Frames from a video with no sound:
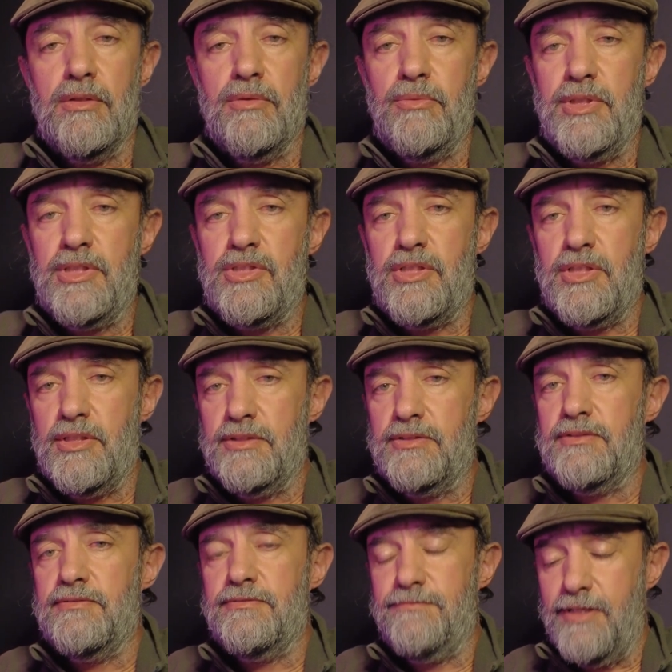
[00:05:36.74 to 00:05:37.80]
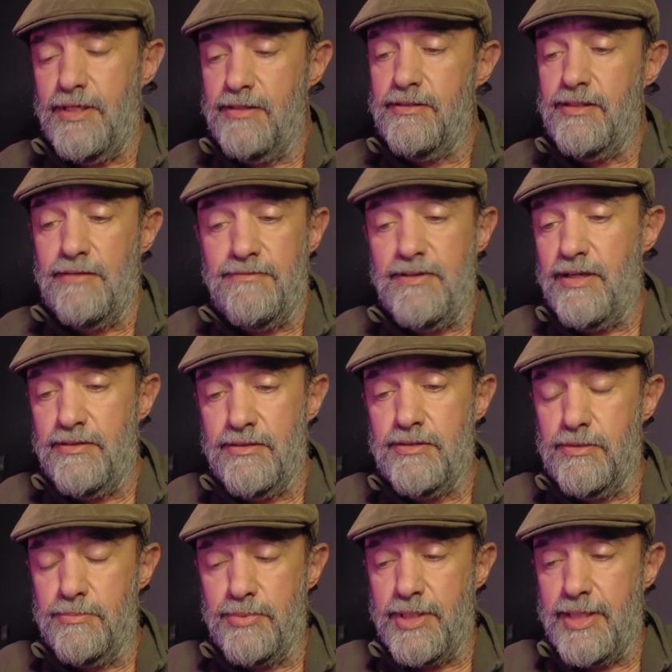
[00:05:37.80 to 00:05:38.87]
which is a very
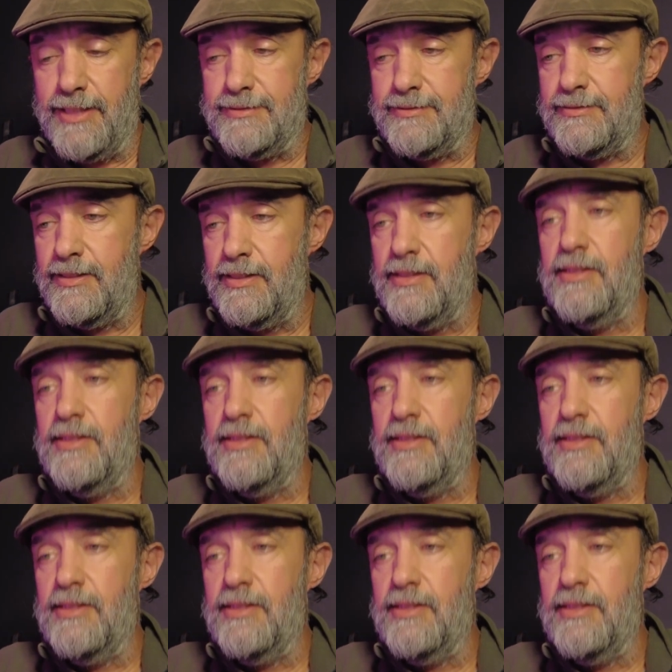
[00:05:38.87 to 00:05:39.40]
good price.